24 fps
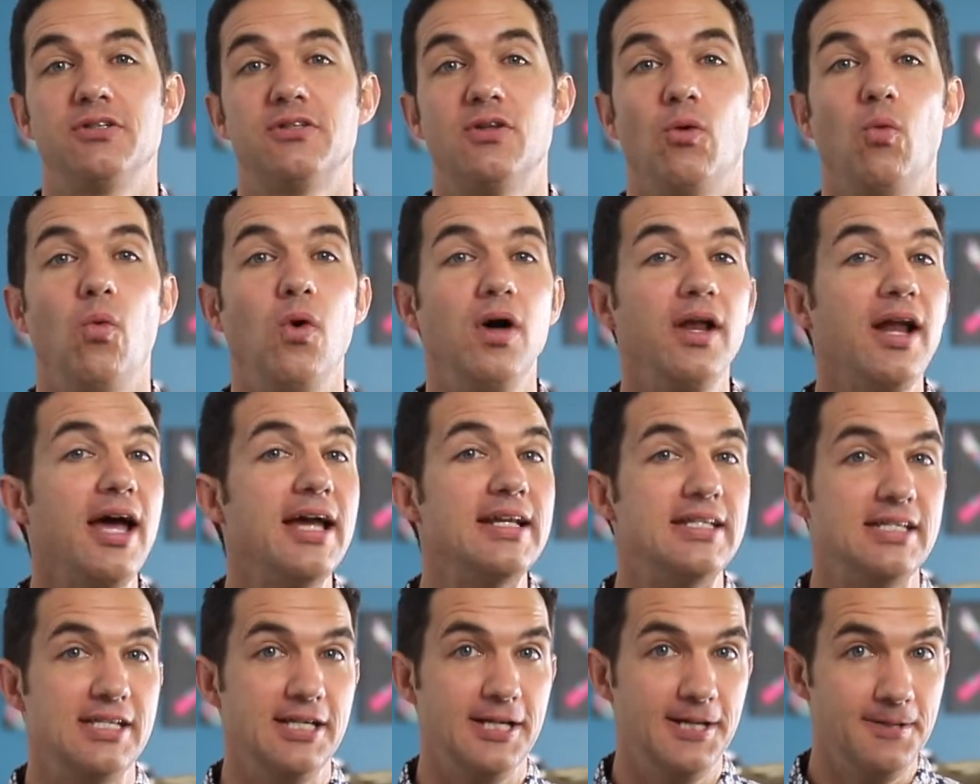The one
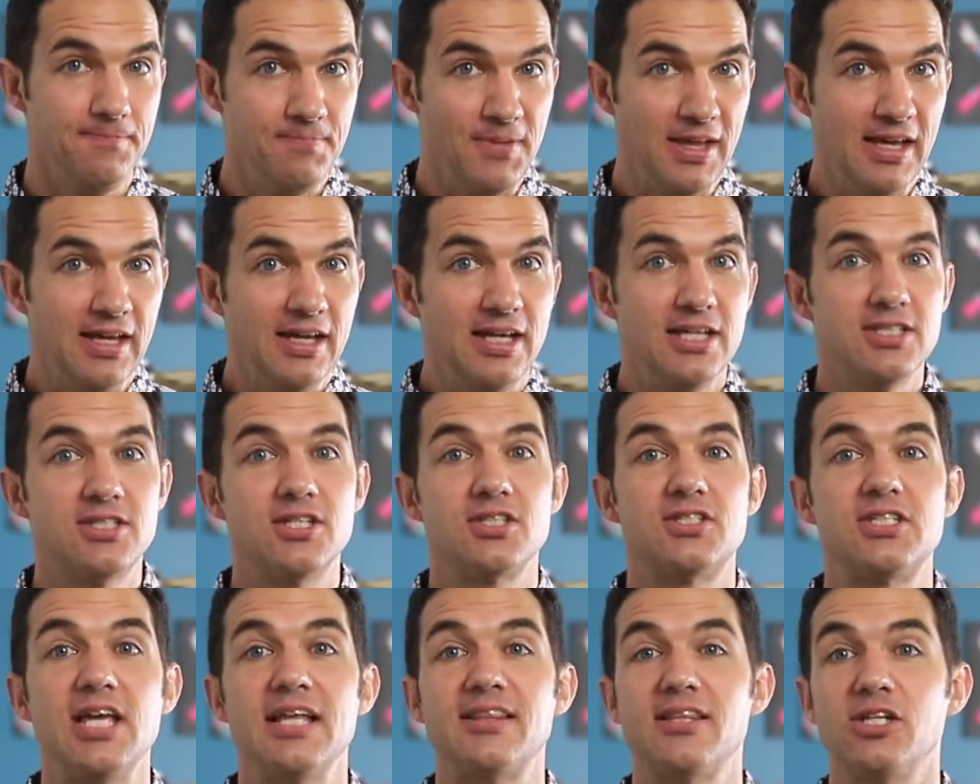idea is to
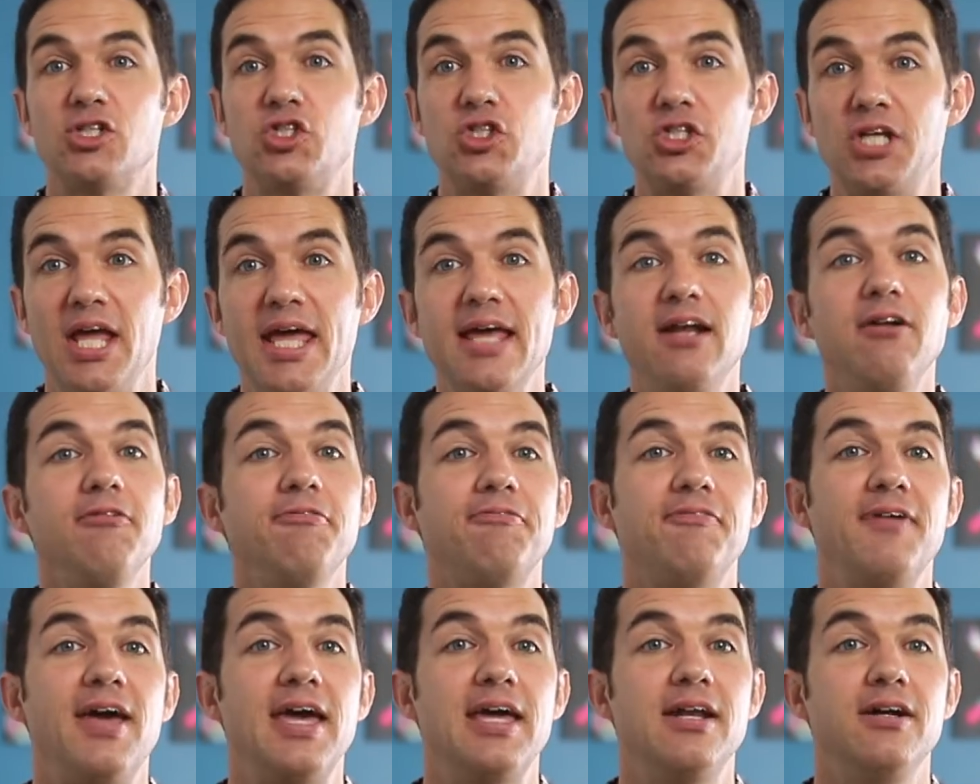set the channel
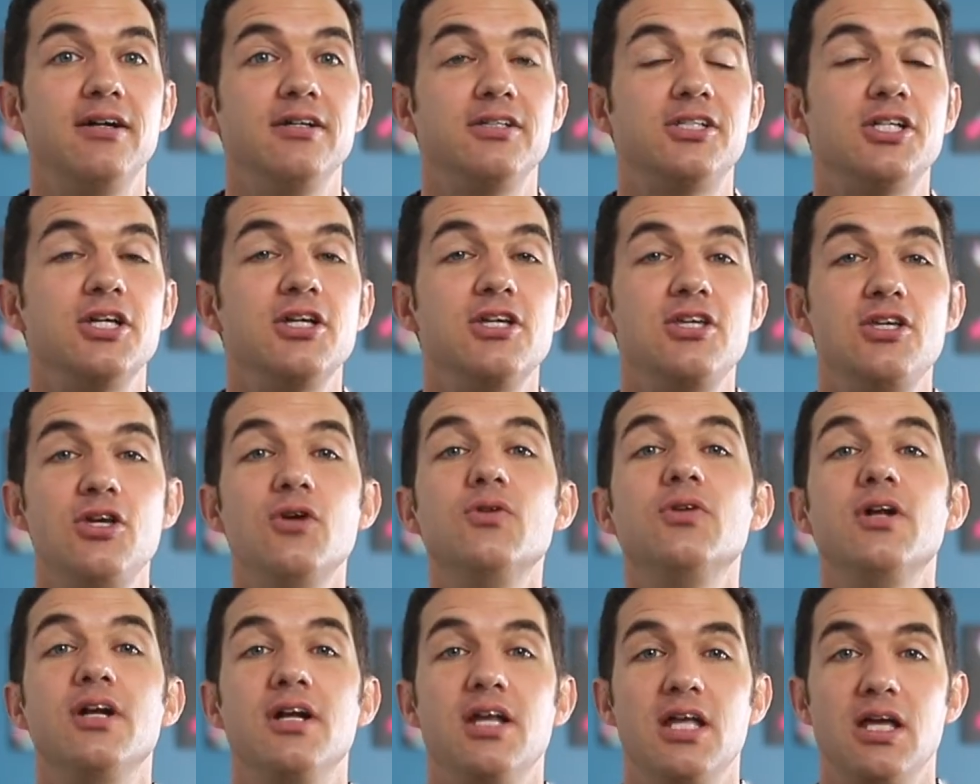fader to
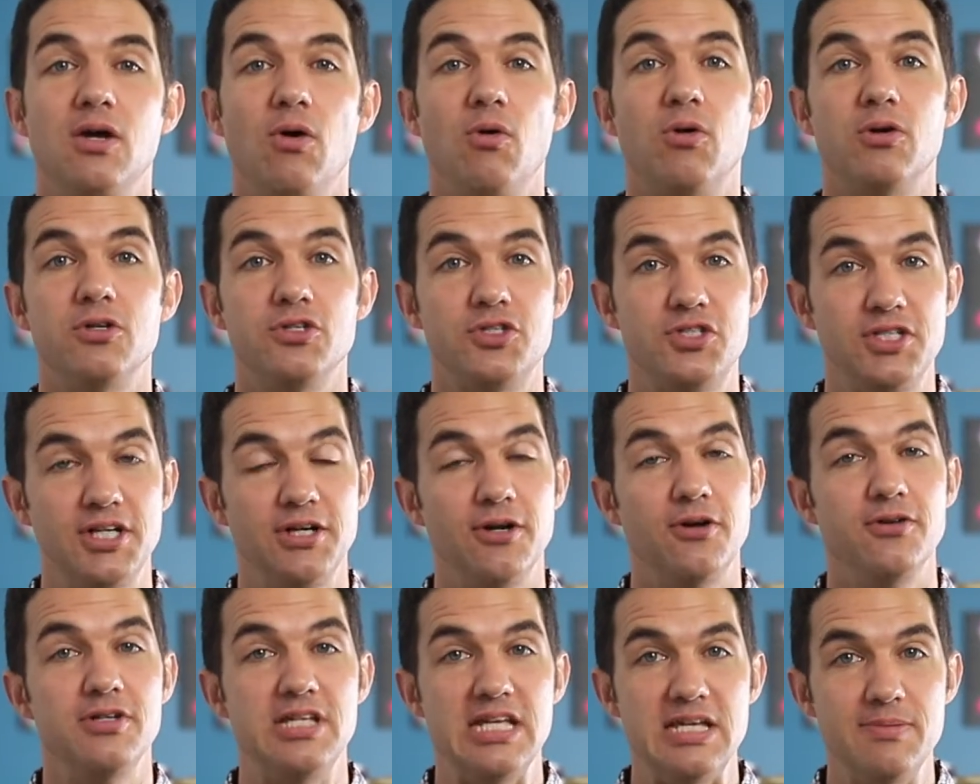unity or
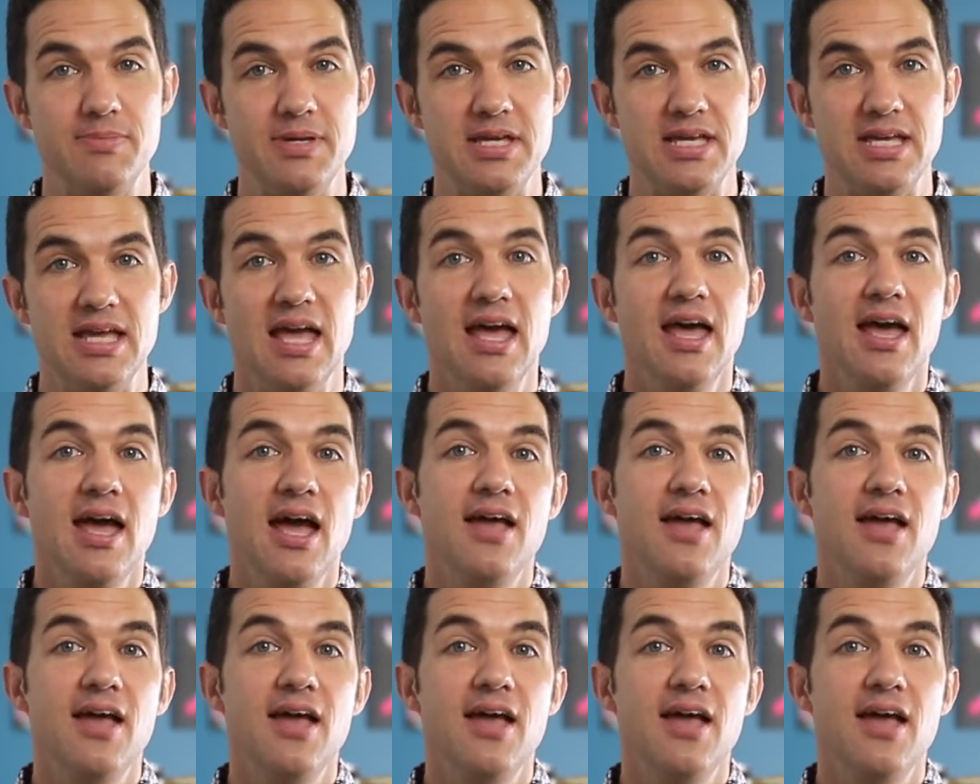0 dB